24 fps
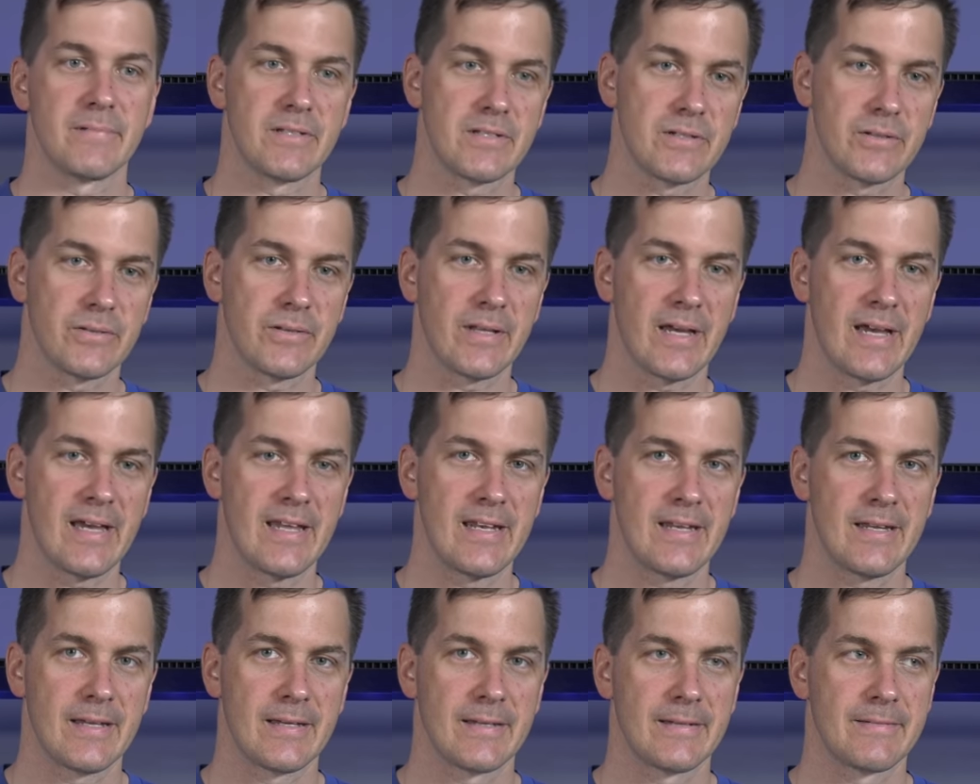Till
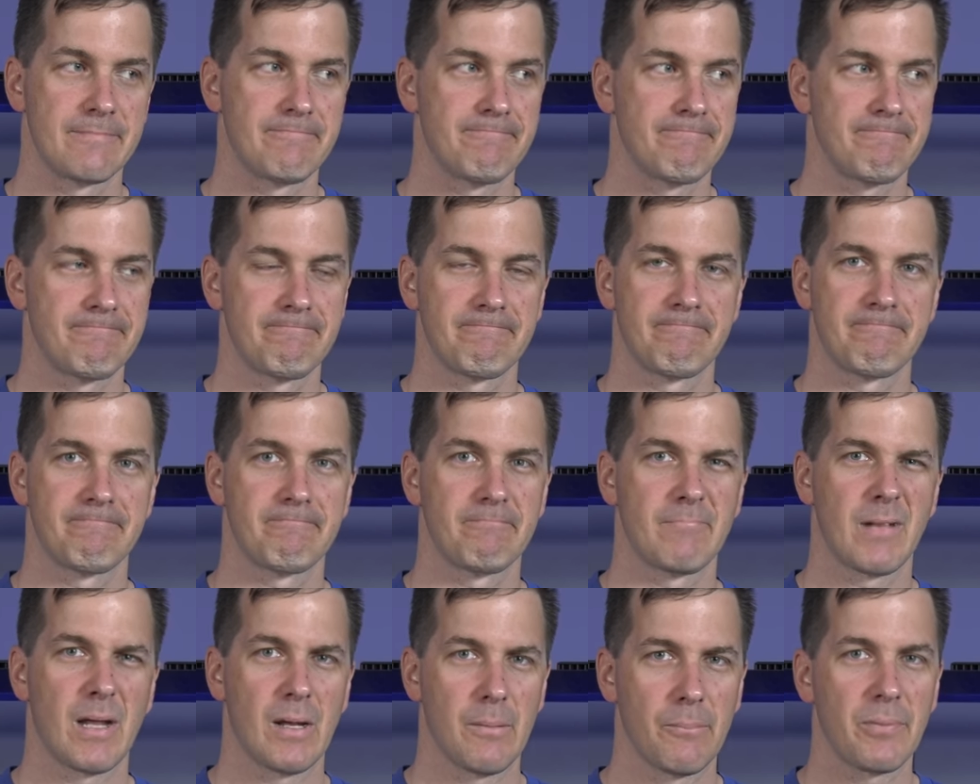then,
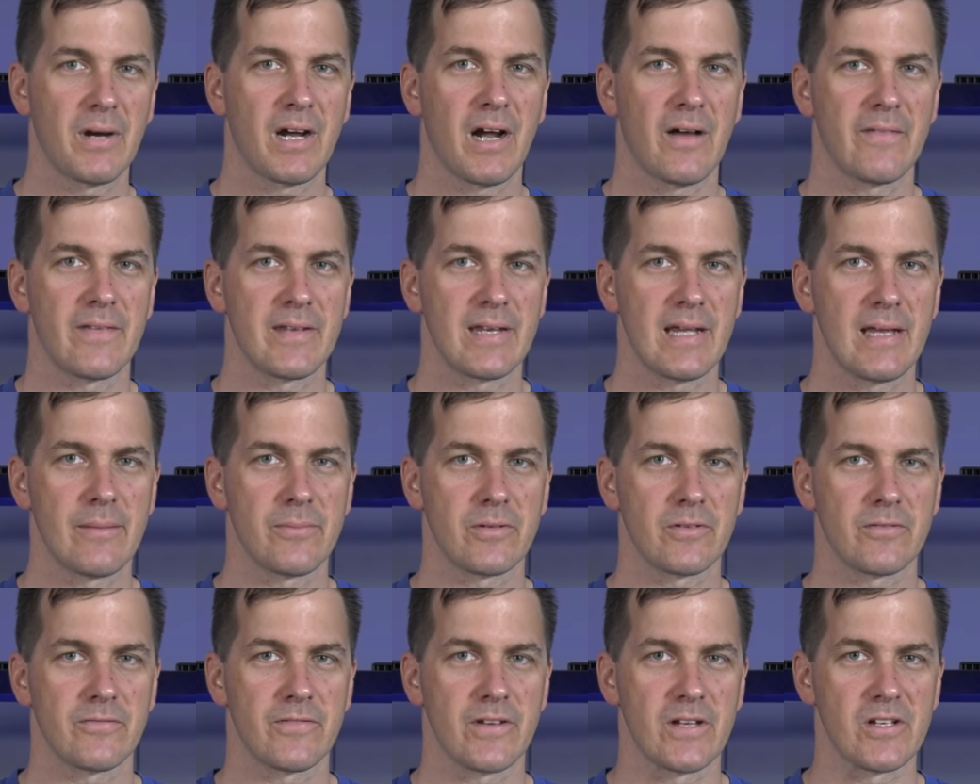bring on the
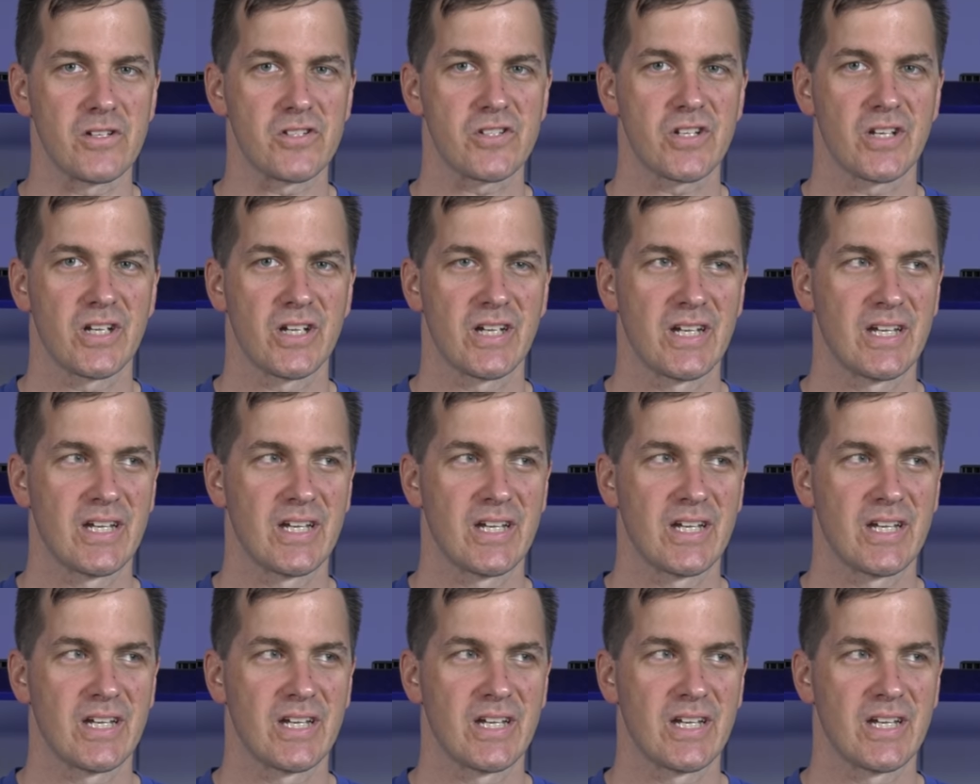damselfish.